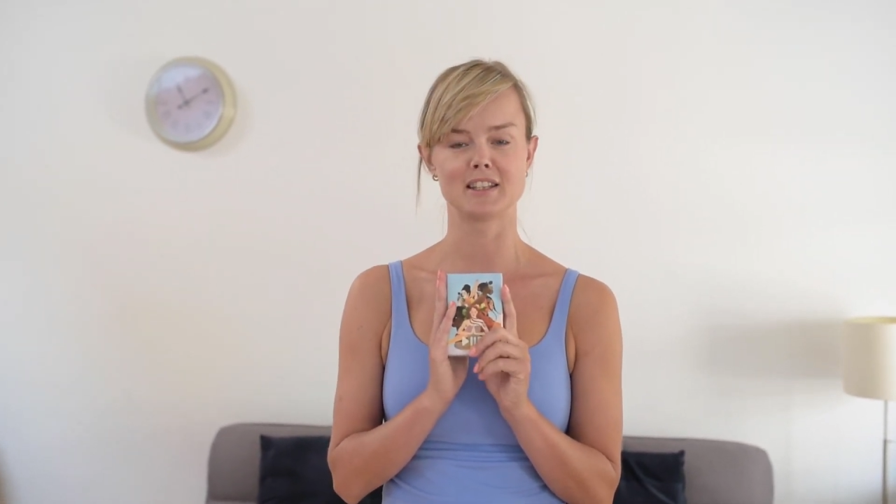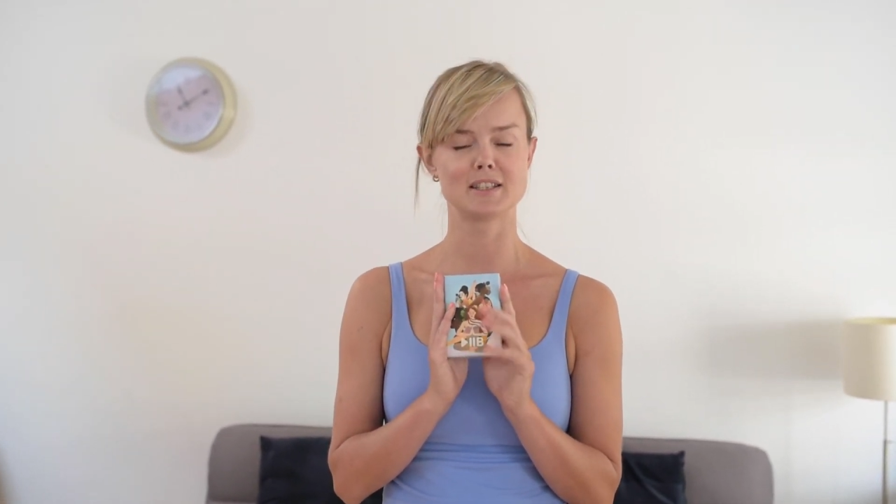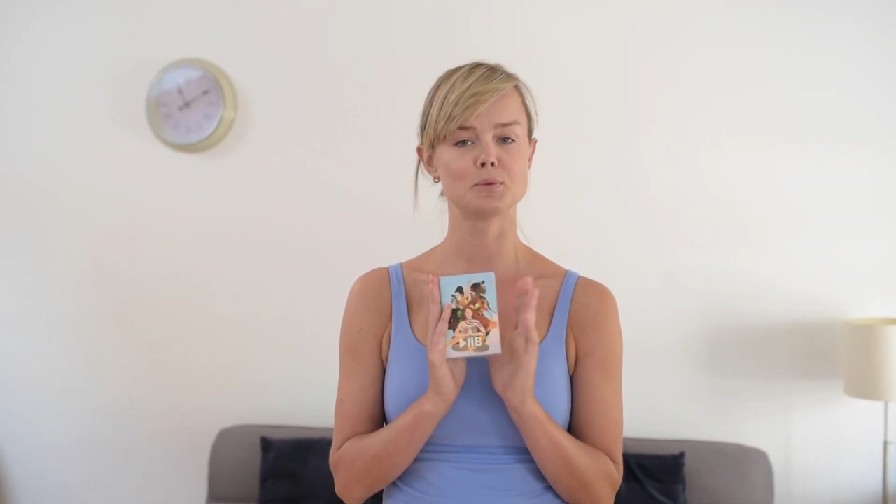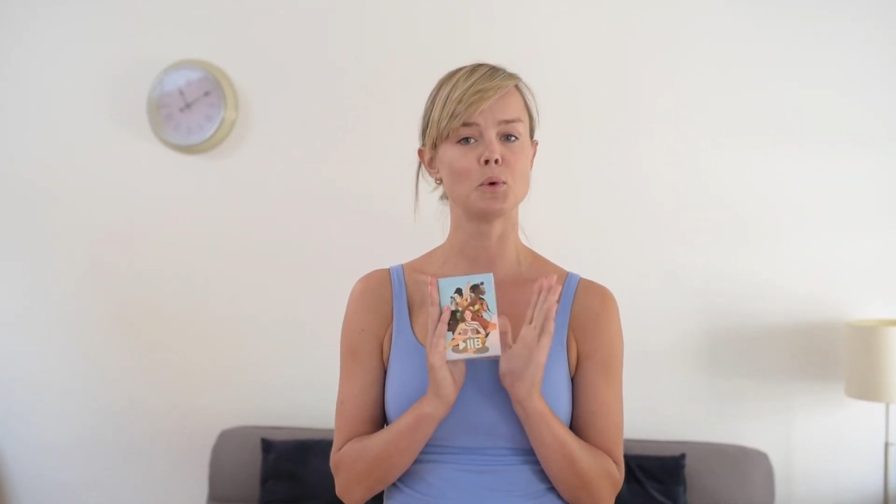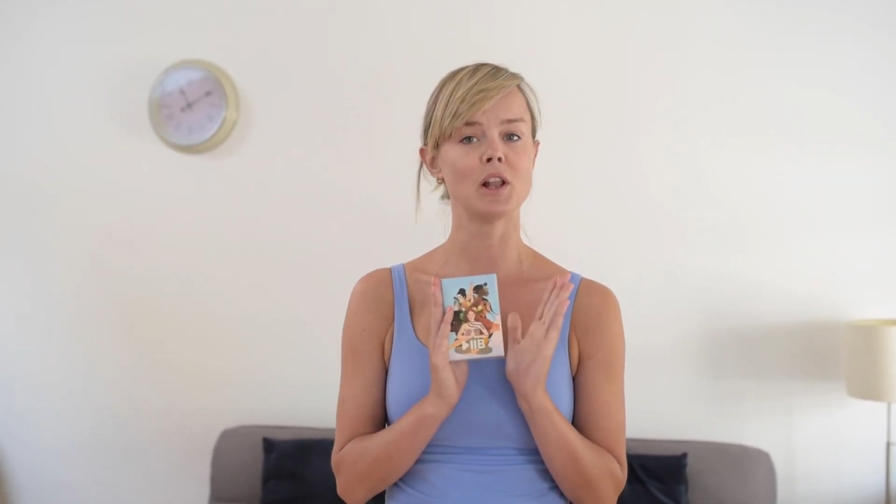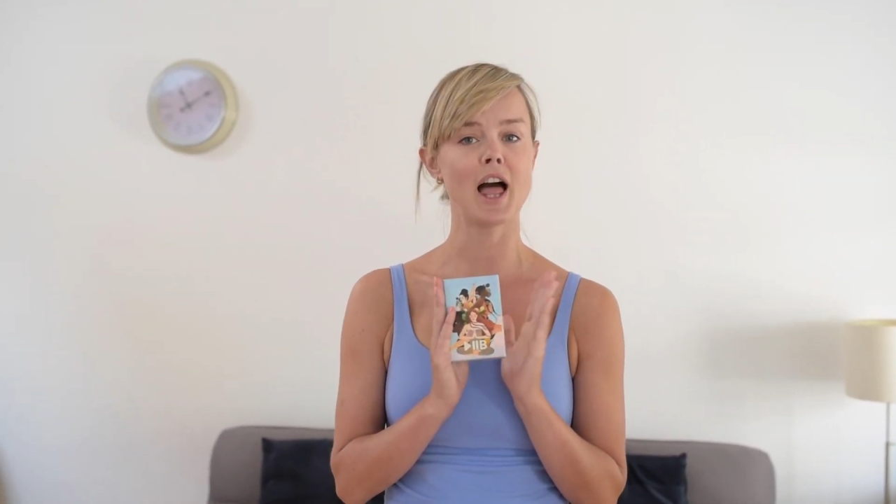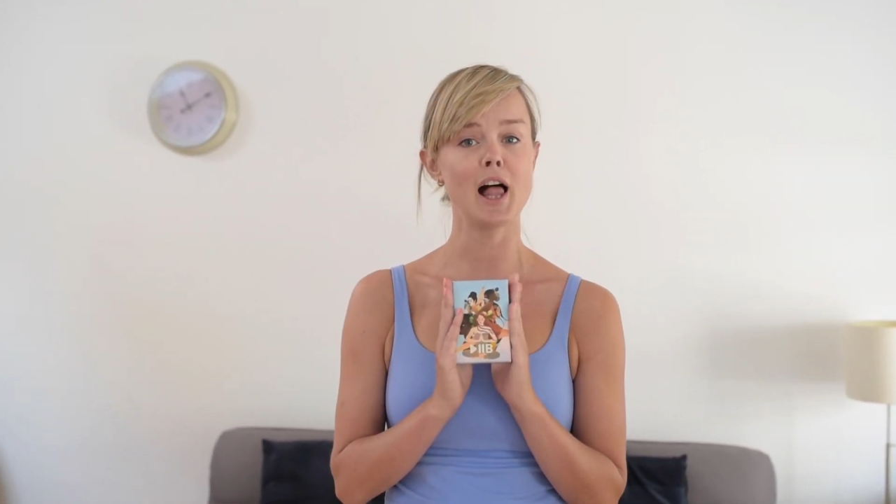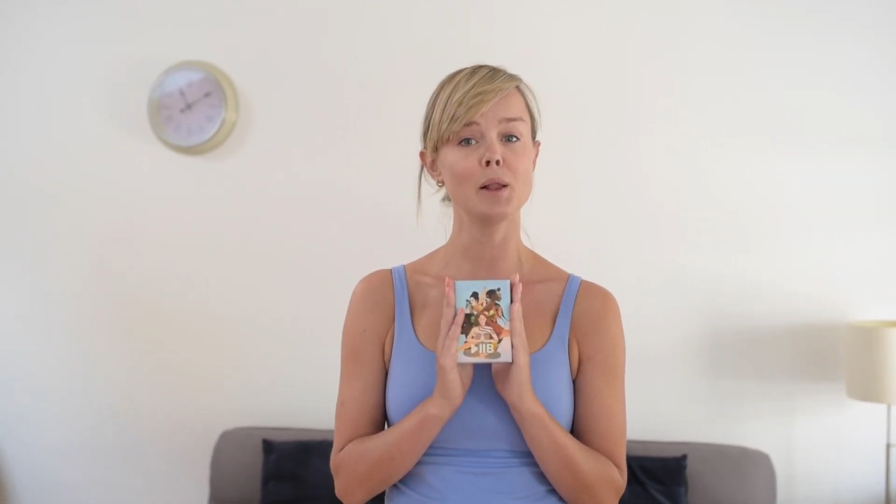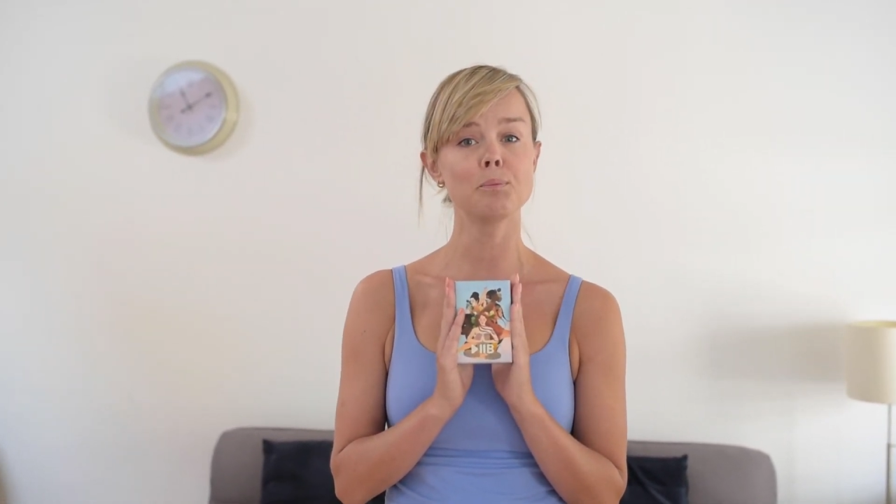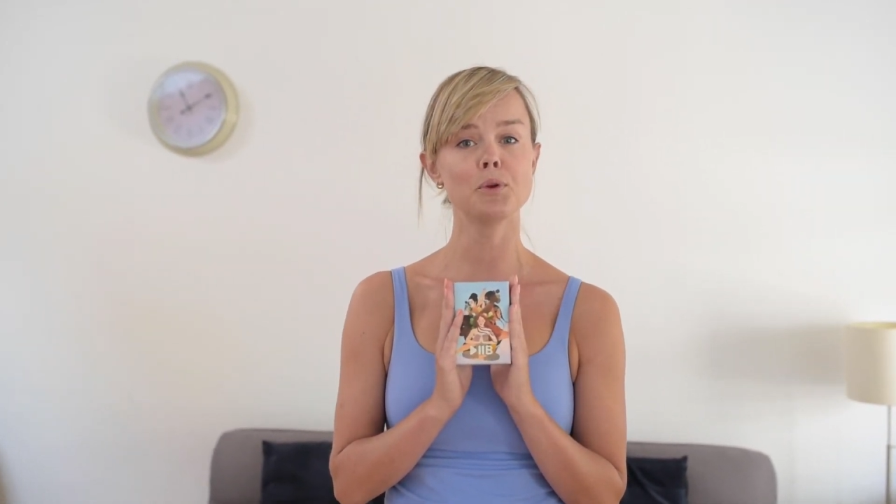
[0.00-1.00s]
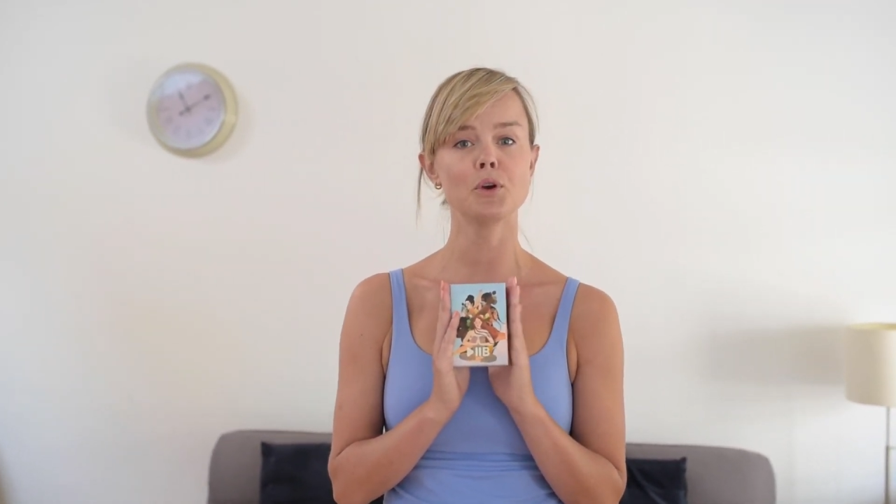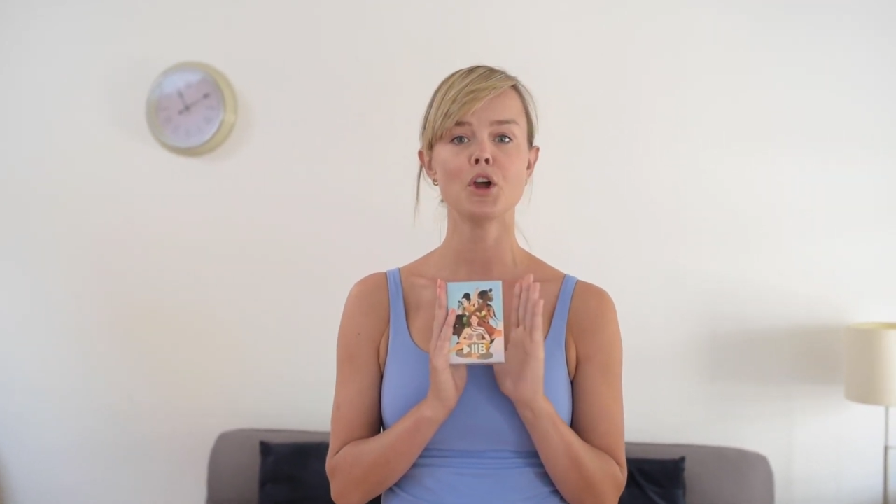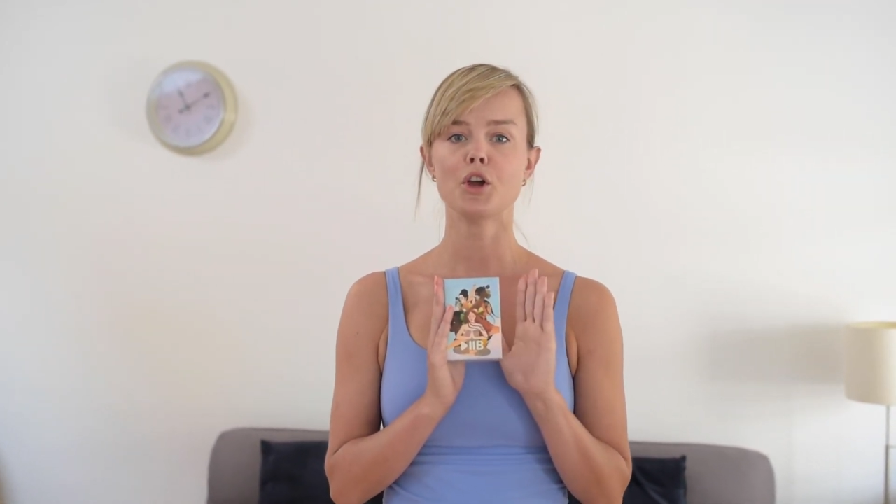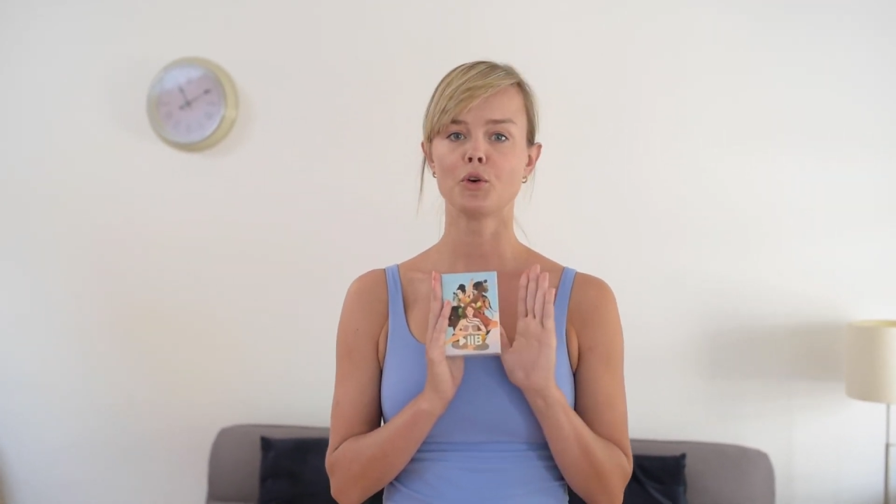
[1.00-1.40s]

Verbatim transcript: This will help you